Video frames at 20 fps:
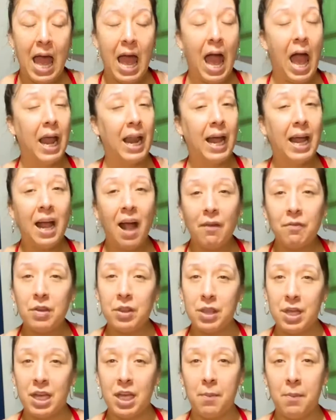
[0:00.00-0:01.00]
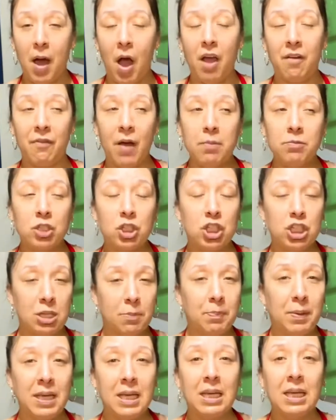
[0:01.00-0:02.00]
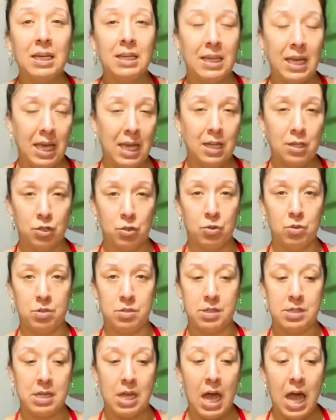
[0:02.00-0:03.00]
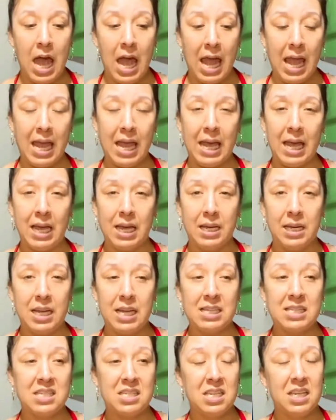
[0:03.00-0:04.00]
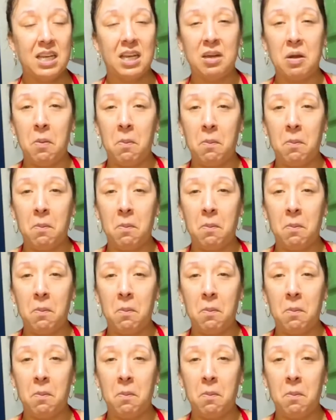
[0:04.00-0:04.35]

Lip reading: and I have to think about if I'm shipping candles and it's sitting in